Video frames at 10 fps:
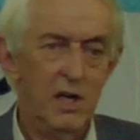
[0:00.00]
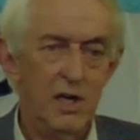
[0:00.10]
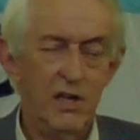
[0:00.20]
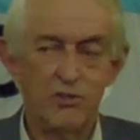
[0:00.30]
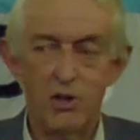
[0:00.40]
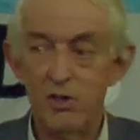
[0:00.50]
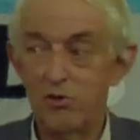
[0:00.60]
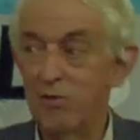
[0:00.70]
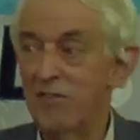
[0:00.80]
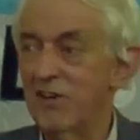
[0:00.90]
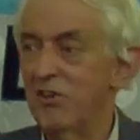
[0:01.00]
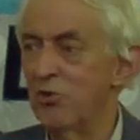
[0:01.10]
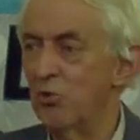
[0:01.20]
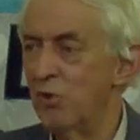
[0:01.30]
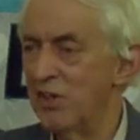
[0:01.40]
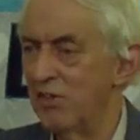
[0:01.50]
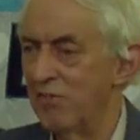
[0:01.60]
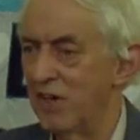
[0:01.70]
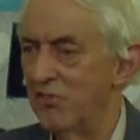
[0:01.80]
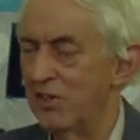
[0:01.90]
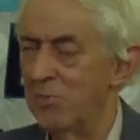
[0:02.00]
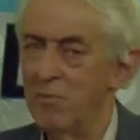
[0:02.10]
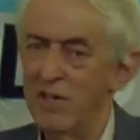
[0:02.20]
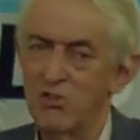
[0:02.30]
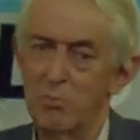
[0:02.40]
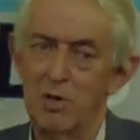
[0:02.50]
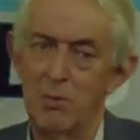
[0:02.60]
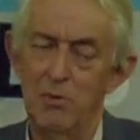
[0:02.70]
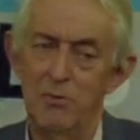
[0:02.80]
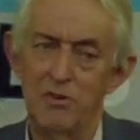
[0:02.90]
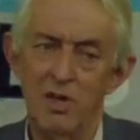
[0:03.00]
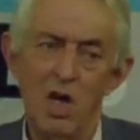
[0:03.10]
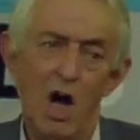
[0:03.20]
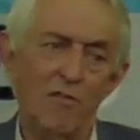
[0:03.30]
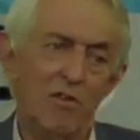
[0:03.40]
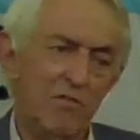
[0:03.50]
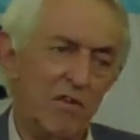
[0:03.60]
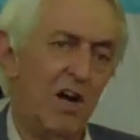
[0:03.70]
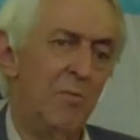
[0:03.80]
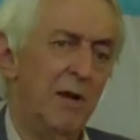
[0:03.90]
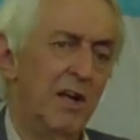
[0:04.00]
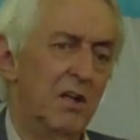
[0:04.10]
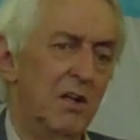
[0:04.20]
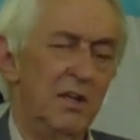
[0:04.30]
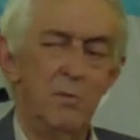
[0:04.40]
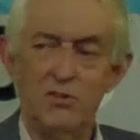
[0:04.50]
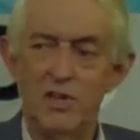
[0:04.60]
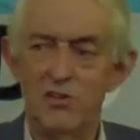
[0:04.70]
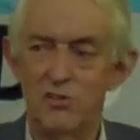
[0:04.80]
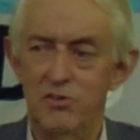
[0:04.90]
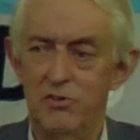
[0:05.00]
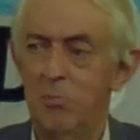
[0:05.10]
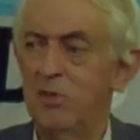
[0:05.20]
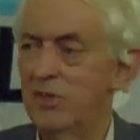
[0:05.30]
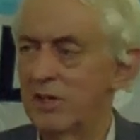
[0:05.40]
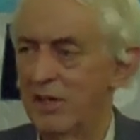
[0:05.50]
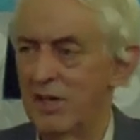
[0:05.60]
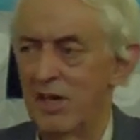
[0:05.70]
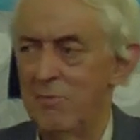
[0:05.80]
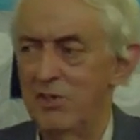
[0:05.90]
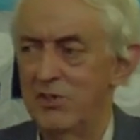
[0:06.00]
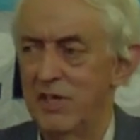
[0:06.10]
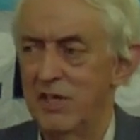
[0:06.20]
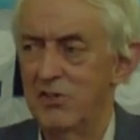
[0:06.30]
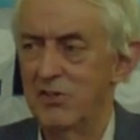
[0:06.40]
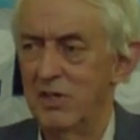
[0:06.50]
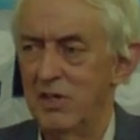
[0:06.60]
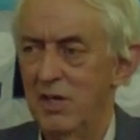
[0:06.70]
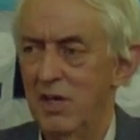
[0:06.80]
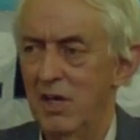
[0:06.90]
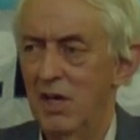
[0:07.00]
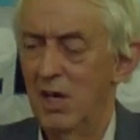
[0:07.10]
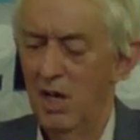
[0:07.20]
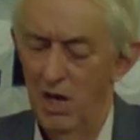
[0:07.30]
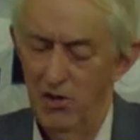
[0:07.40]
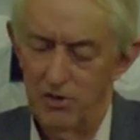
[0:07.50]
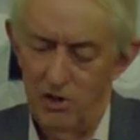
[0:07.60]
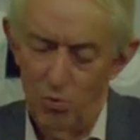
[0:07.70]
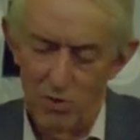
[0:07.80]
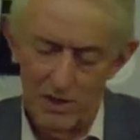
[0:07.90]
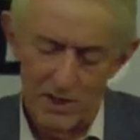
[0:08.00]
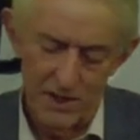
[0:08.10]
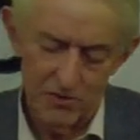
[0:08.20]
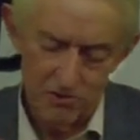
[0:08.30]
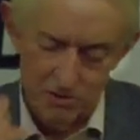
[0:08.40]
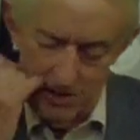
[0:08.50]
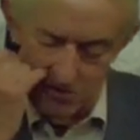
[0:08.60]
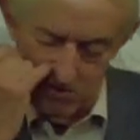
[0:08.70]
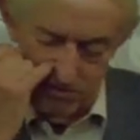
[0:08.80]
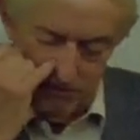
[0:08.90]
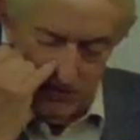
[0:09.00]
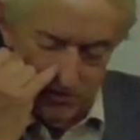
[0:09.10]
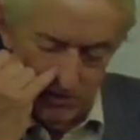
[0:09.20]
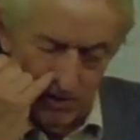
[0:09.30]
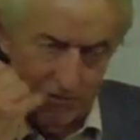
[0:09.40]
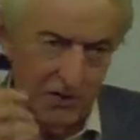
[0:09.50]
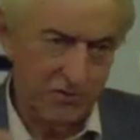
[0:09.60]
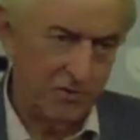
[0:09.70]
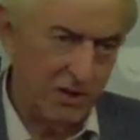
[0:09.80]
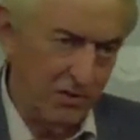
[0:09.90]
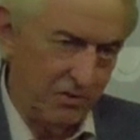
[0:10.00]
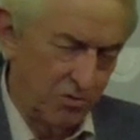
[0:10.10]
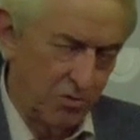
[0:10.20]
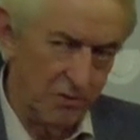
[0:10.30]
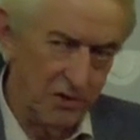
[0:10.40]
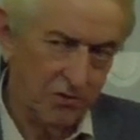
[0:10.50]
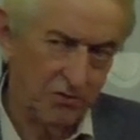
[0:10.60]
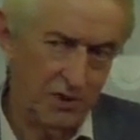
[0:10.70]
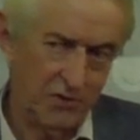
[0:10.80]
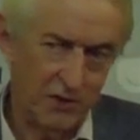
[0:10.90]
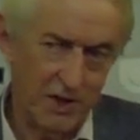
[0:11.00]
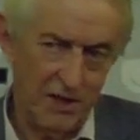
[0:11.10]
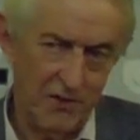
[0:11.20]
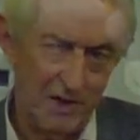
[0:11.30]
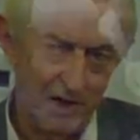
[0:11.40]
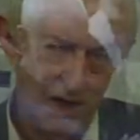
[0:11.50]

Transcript: is going to, in fact, is already facing major problems of environmental limitations, particularly climate change. So what I'd like to try and do to finish off is try and draw these threads together.